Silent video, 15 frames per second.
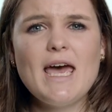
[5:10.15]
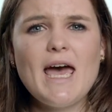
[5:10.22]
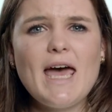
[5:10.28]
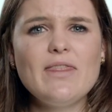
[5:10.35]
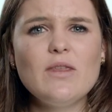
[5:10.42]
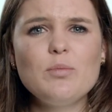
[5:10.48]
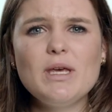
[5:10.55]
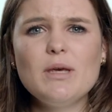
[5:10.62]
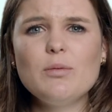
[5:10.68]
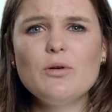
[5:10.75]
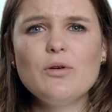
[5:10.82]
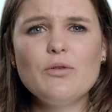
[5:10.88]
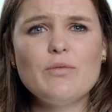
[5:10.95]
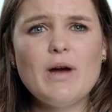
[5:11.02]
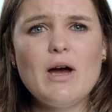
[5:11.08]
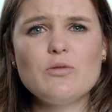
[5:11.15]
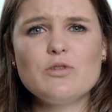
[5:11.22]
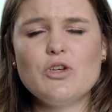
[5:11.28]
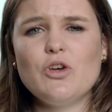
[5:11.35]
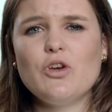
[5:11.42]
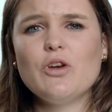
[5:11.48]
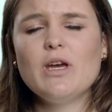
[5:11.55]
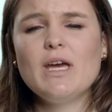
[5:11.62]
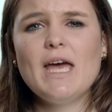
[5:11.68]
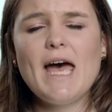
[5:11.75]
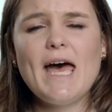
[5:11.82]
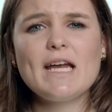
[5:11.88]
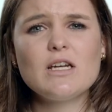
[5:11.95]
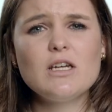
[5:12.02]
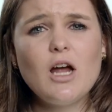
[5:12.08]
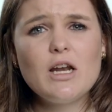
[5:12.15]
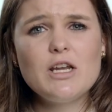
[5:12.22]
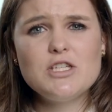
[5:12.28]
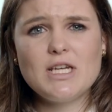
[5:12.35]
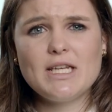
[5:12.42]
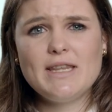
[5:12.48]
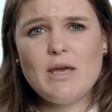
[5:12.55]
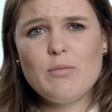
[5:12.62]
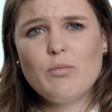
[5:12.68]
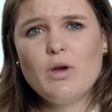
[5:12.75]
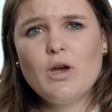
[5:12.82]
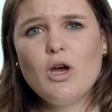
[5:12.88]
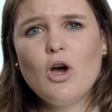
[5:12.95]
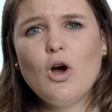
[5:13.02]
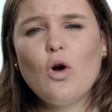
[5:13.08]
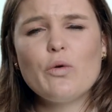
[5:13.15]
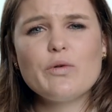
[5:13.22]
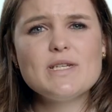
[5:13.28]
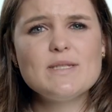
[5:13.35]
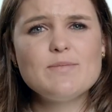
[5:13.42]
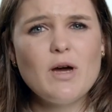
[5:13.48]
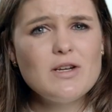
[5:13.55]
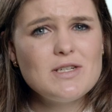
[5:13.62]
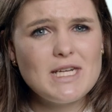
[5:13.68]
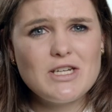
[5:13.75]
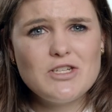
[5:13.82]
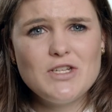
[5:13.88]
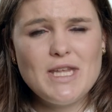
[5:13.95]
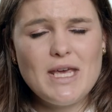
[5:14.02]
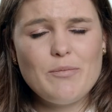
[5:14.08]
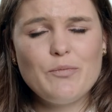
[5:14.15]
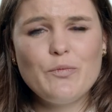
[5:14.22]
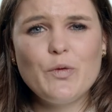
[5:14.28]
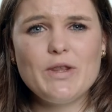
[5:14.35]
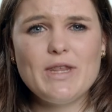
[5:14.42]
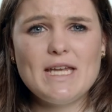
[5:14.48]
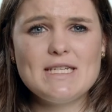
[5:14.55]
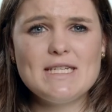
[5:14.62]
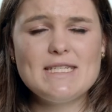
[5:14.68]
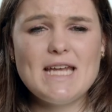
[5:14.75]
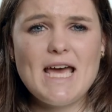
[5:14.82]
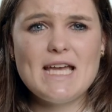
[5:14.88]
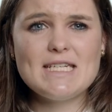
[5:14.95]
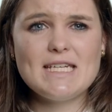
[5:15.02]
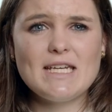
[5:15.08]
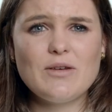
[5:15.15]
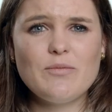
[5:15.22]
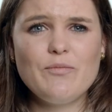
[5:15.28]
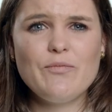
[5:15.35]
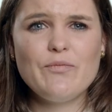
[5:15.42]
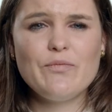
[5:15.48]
and the people around her acknowledging them or responding to them with understanding.